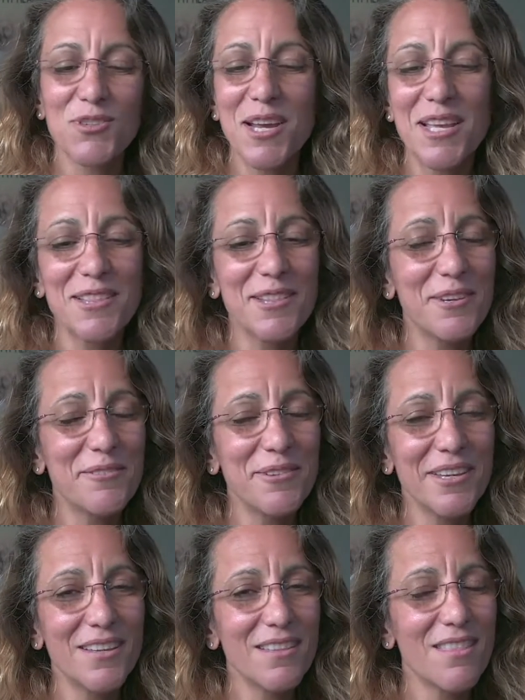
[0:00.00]
Try
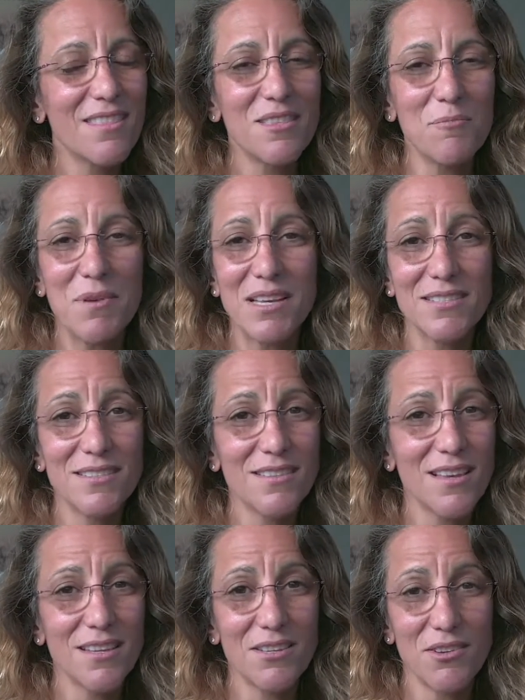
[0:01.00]
loving the
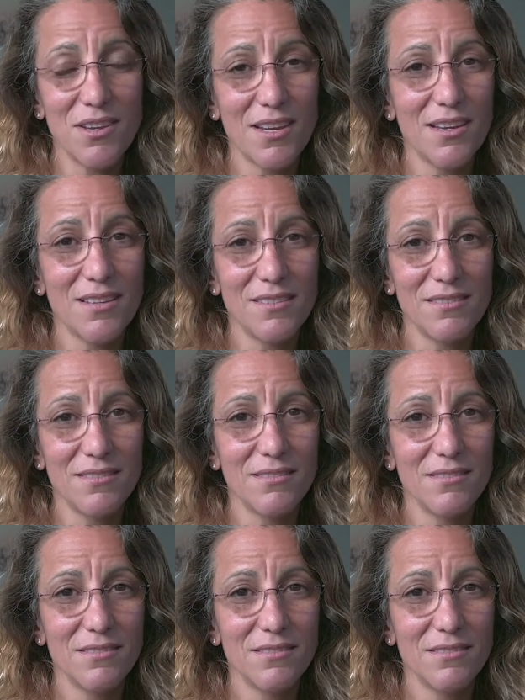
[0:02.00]
best that you can.